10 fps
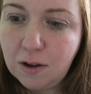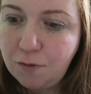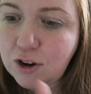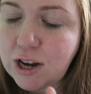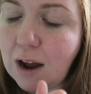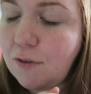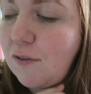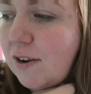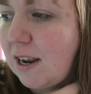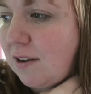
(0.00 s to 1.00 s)
half
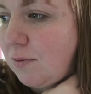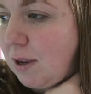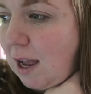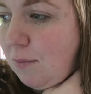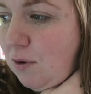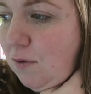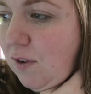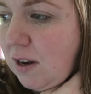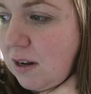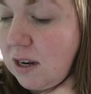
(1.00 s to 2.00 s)
of next week, I'm
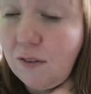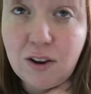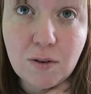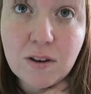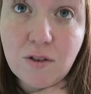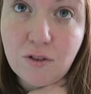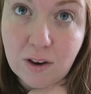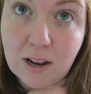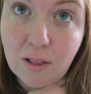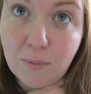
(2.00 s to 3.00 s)
confident if it continues to
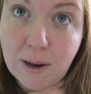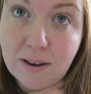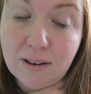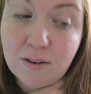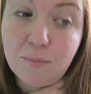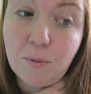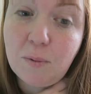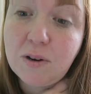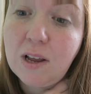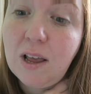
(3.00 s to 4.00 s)
heal the way it is at the
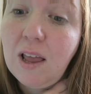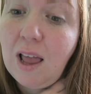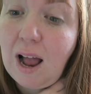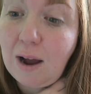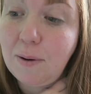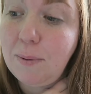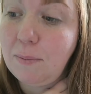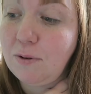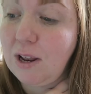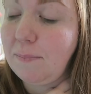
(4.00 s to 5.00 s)
moment, I would be
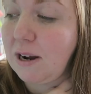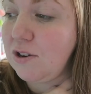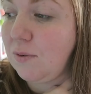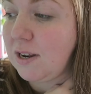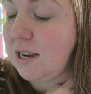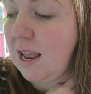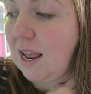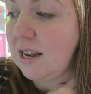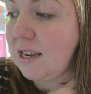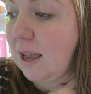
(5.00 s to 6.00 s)
able to get back to it.
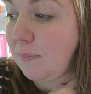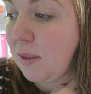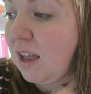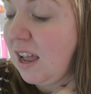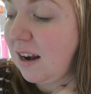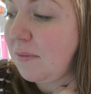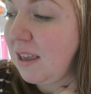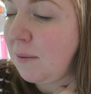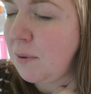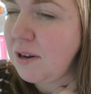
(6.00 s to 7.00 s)
And yeah, and I'm
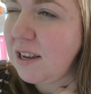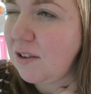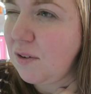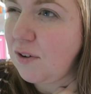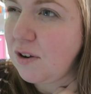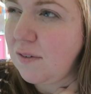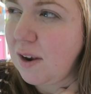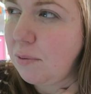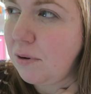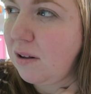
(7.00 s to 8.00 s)
thinking Monday is the 1st of
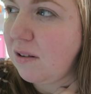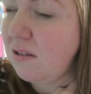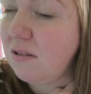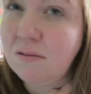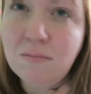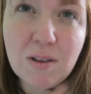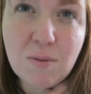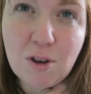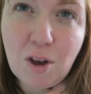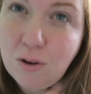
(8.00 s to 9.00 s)
April, so it
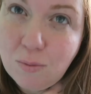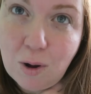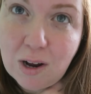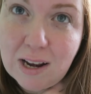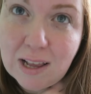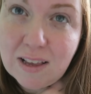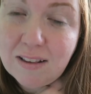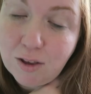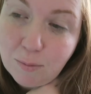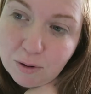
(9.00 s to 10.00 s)
could work like
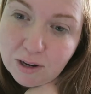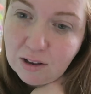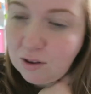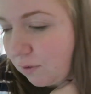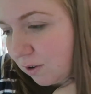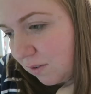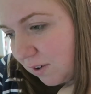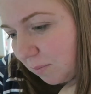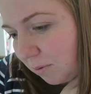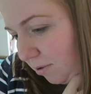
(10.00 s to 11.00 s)
this. So Monday is the 1st of
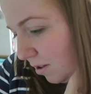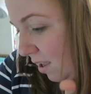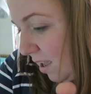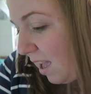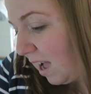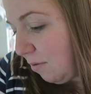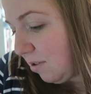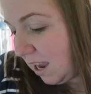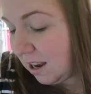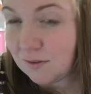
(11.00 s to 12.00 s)
April. I
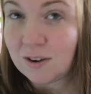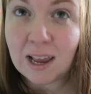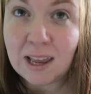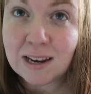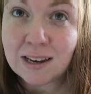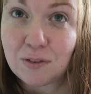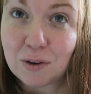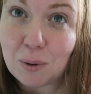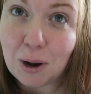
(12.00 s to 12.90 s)
would kind of like it if it